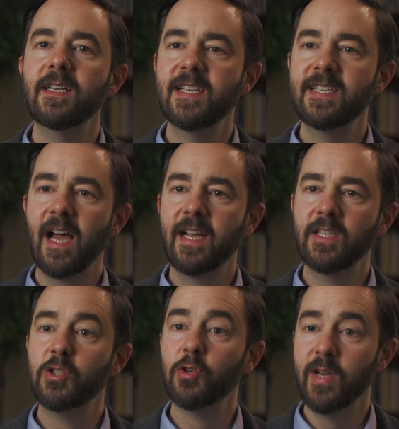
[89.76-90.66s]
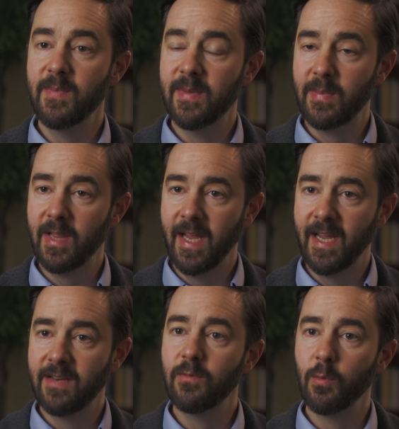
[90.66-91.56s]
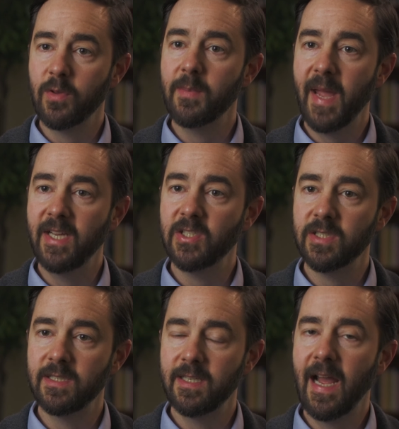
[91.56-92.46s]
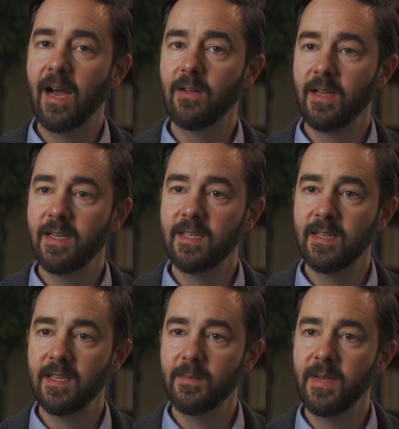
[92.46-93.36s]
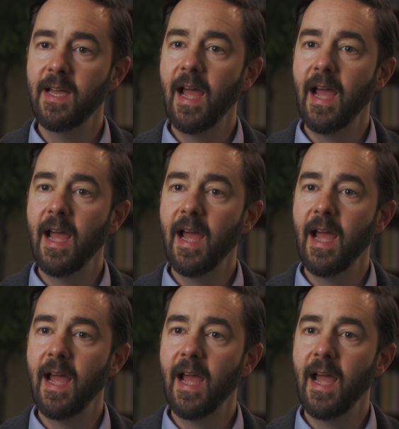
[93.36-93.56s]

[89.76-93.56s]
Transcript: design a treatment plan for the patient and outline to them